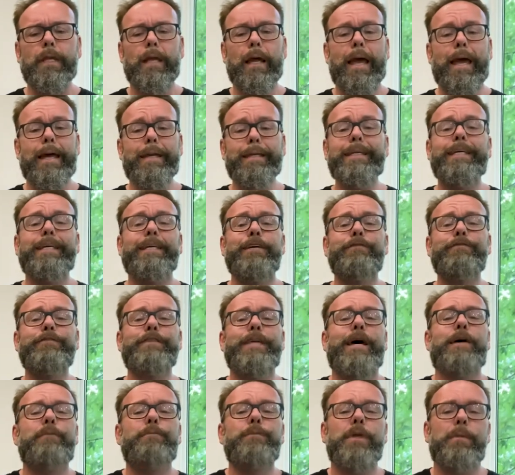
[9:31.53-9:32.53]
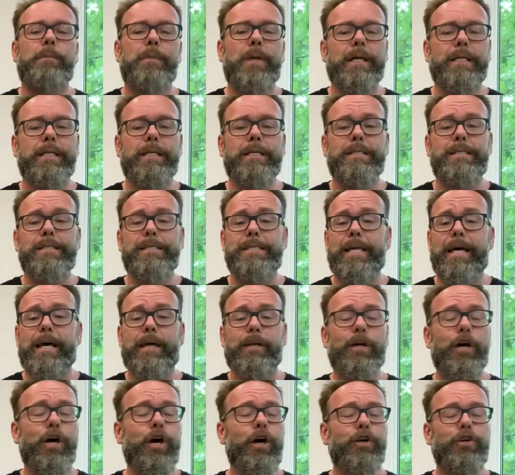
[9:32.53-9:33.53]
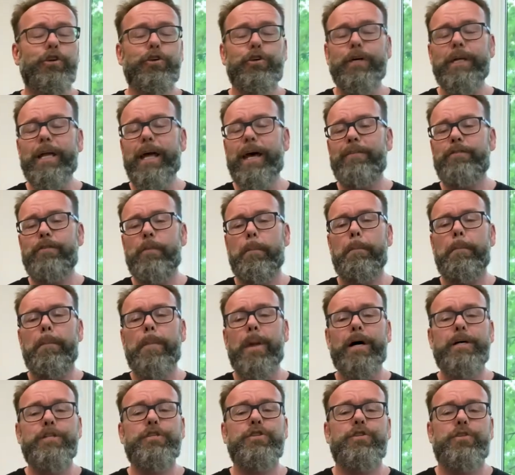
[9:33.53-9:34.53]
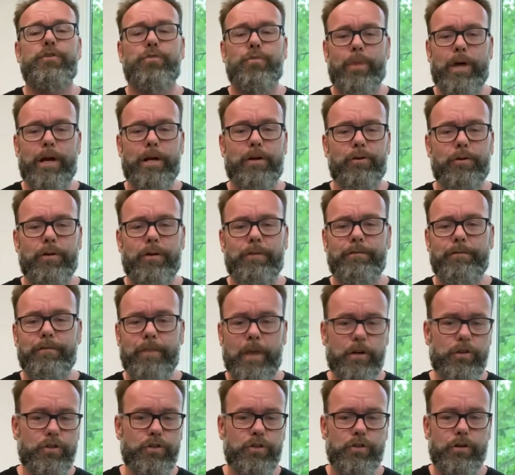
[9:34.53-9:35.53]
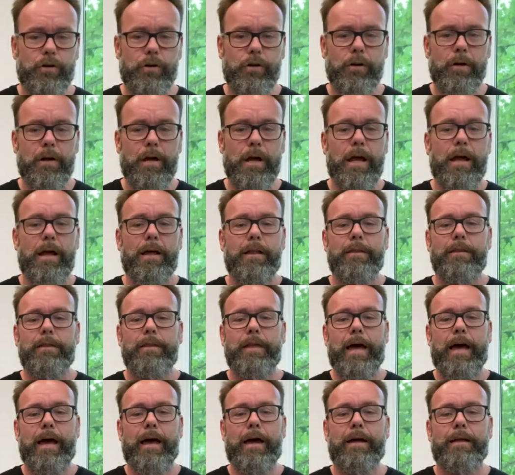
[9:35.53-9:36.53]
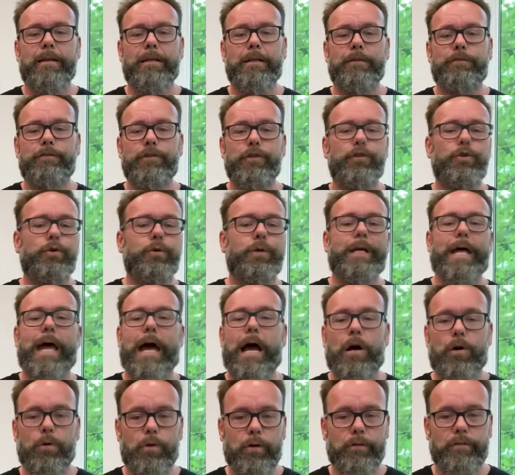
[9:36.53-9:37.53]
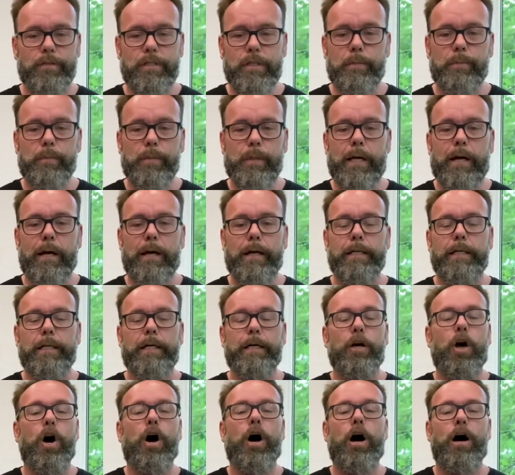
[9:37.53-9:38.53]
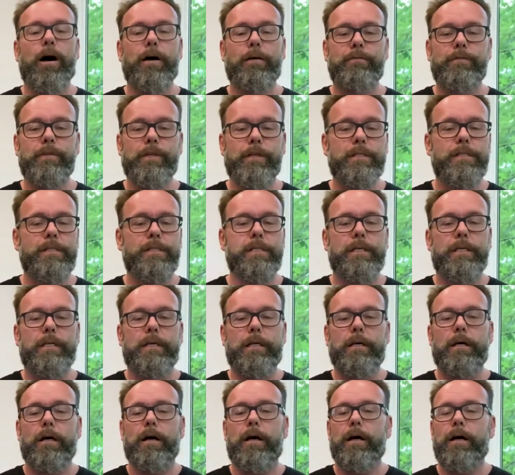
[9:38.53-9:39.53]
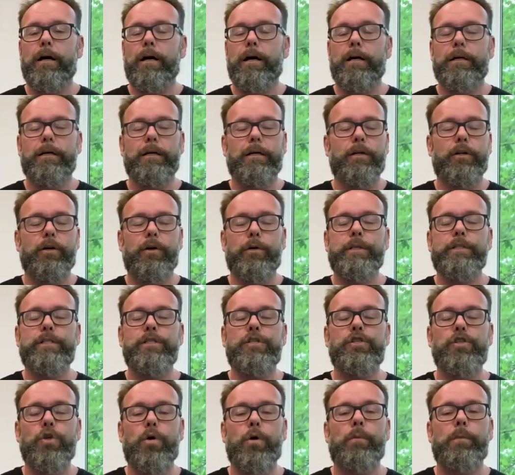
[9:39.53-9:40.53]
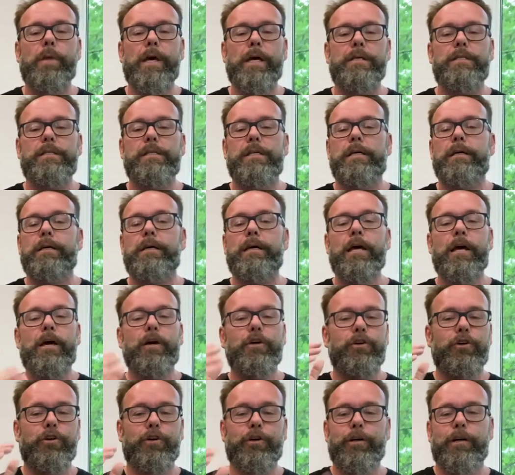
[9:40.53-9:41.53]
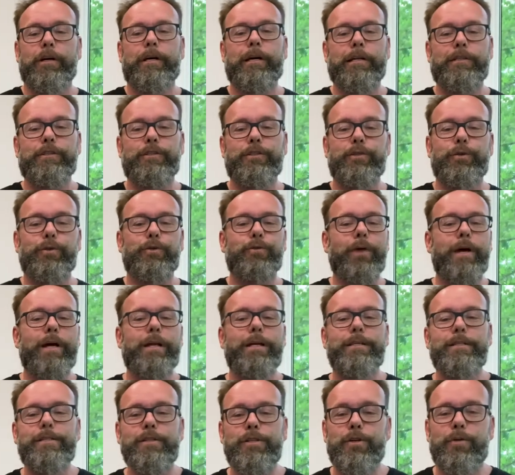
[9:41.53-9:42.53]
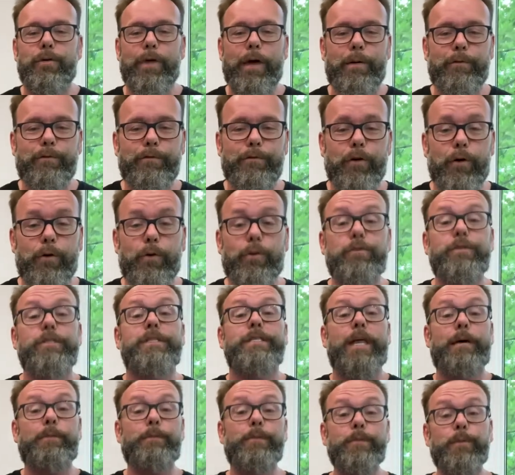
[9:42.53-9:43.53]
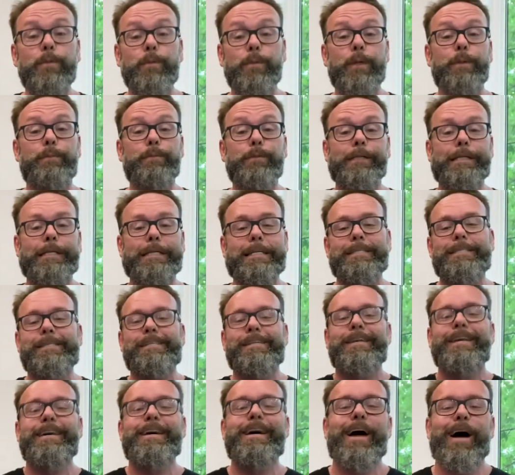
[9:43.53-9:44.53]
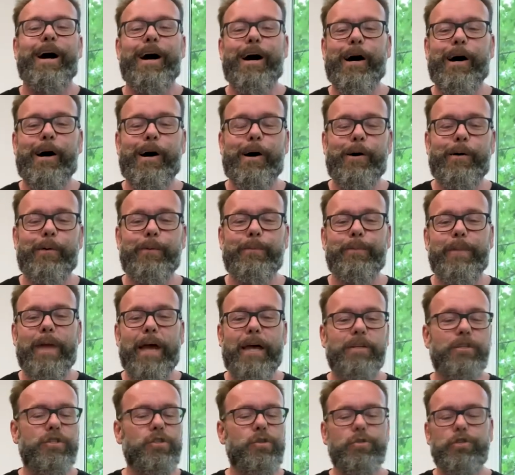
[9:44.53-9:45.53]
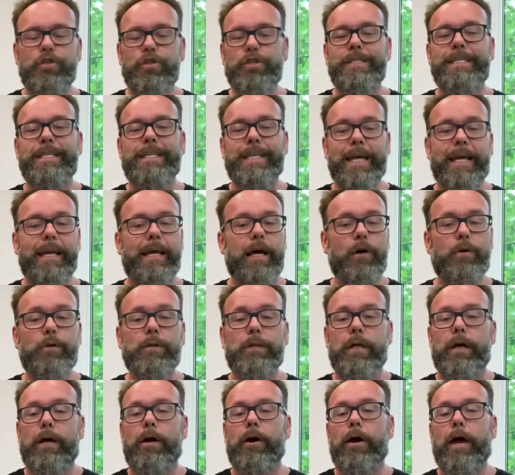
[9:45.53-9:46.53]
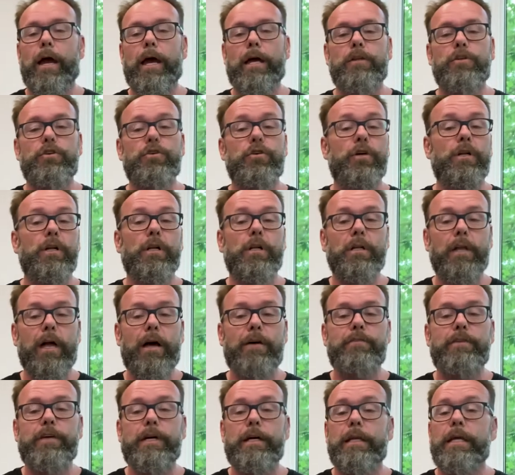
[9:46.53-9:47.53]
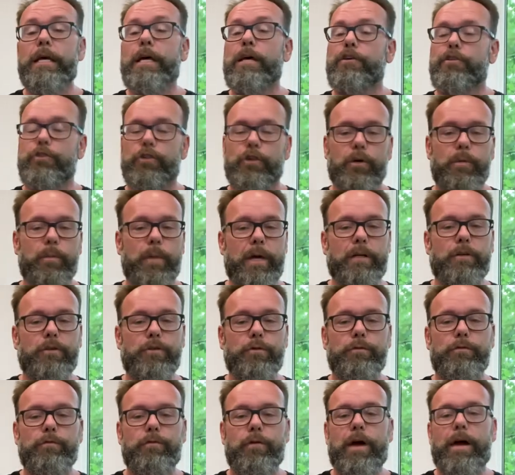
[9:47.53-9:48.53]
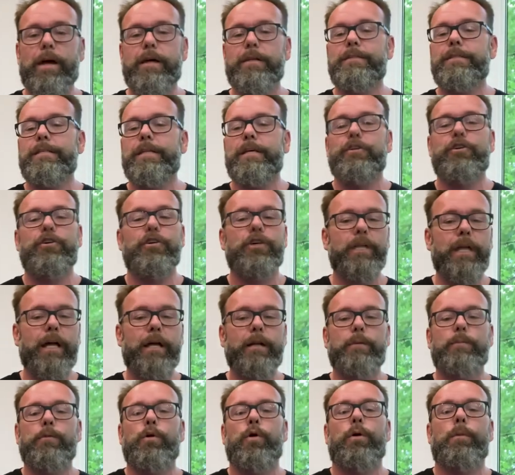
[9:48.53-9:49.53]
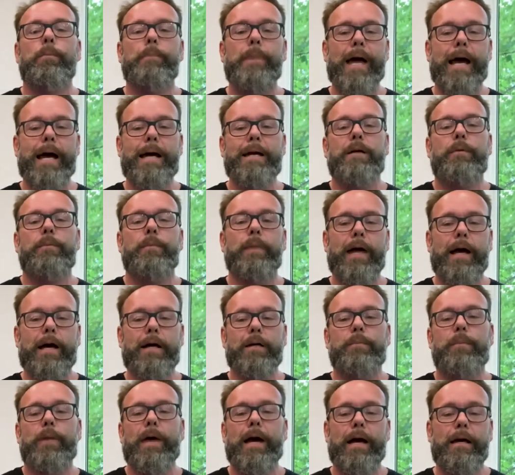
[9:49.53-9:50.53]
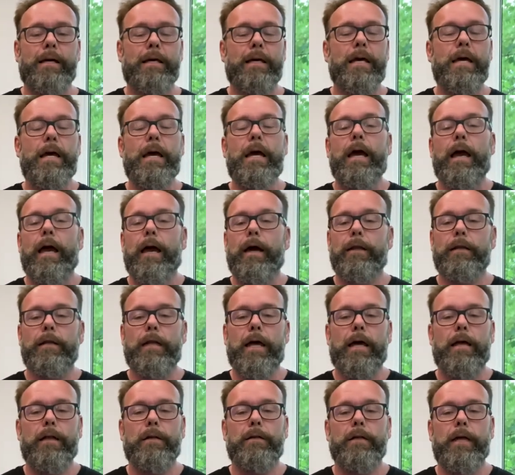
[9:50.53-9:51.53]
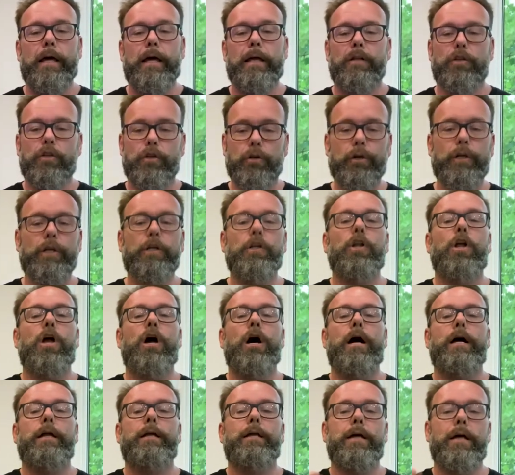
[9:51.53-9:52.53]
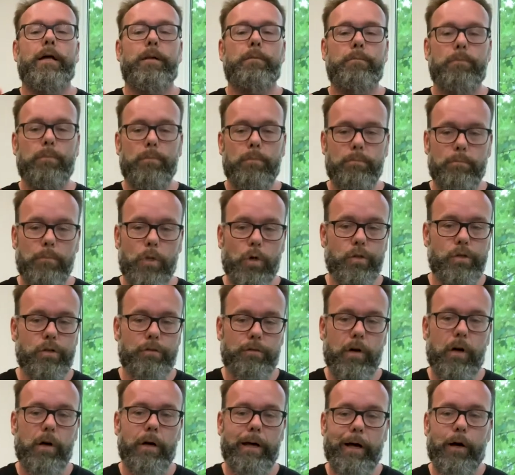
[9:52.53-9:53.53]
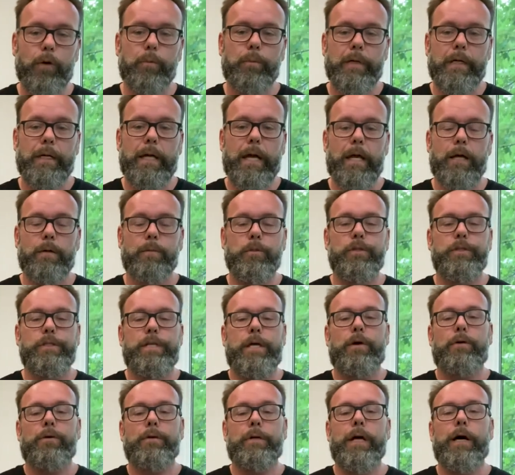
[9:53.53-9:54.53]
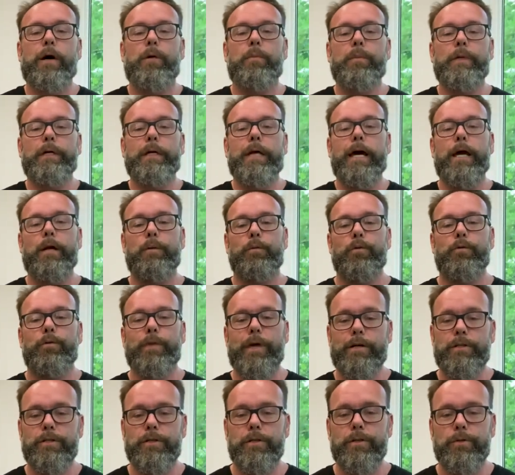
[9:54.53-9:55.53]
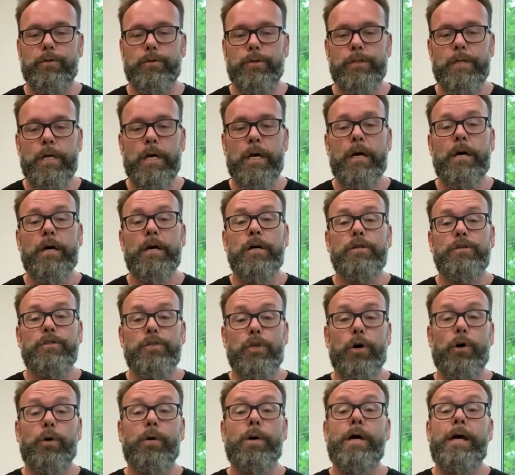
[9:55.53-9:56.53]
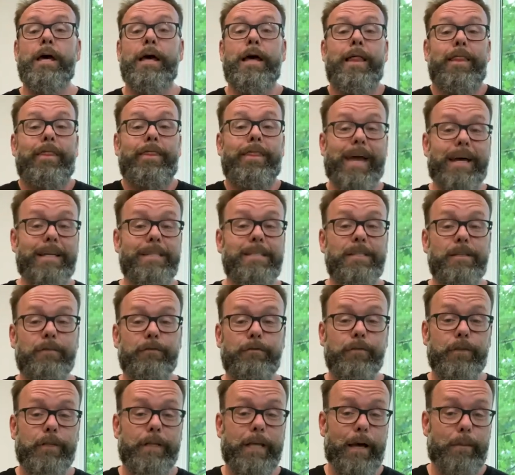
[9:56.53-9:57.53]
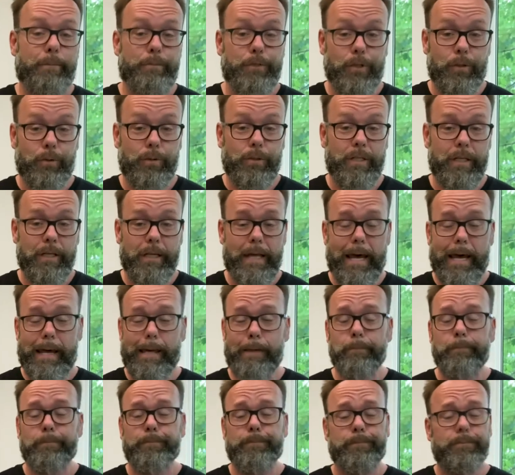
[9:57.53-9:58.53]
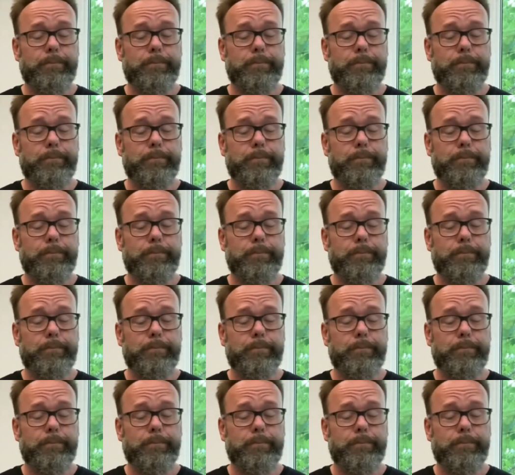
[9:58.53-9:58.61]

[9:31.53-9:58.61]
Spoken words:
and give them the money instead. You're gonna have a much greater adventure than if you do an hour of zip lining. Obviously, you know, it's so amazing. You're gonna get to do great Instagram photos. Send them to me, please. And so just get out there and you're gonna love it. You're gonna make new friends and you're gonna end up going back and learning a lot, and most of all, helping animals out and helping animal rescues. So That's it for the episode today.